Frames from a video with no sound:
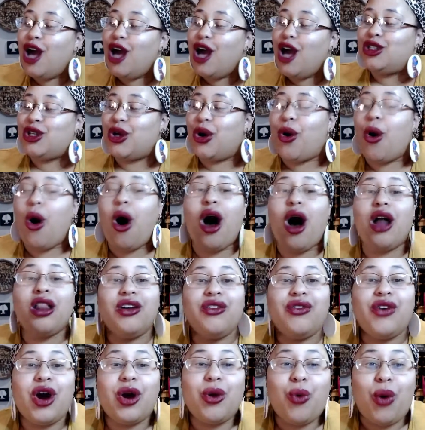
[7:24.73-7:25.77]
So all of
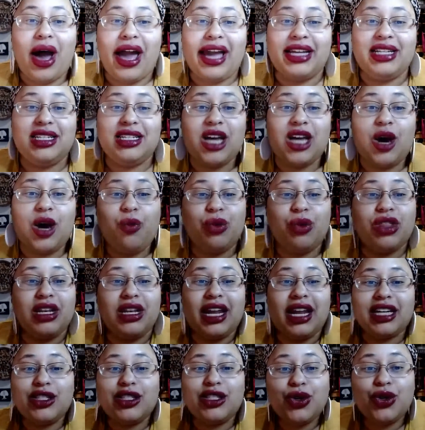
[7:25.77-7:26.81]
our wines come with a
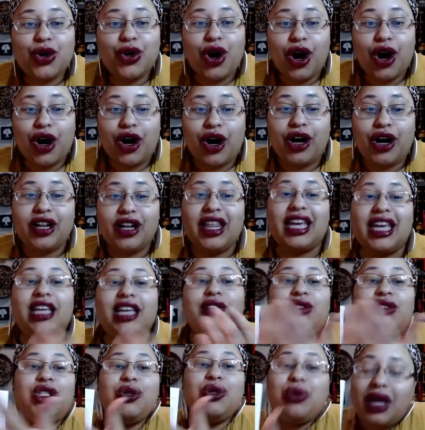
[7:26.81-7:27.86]
nice little card that
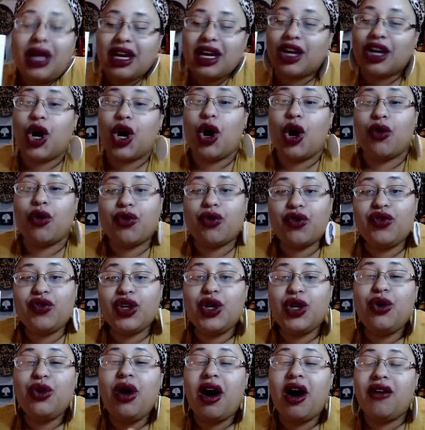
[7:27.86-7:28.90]
gives you like an
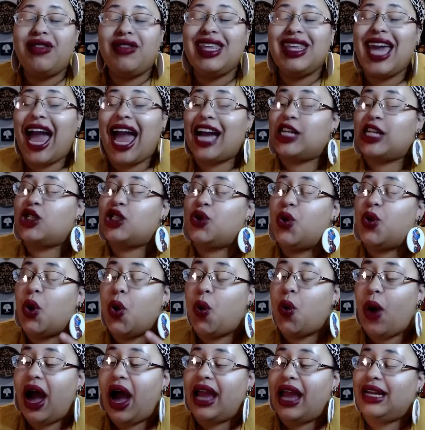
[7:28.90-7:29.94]
overview of the actual
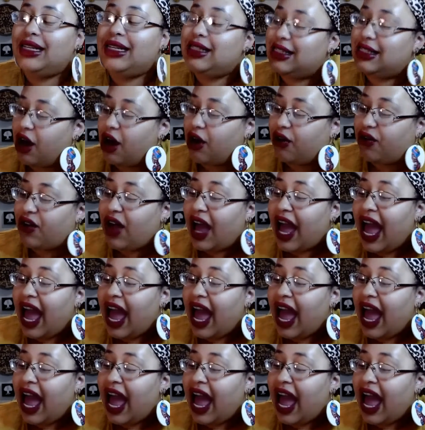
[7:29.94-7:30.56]
wine itself.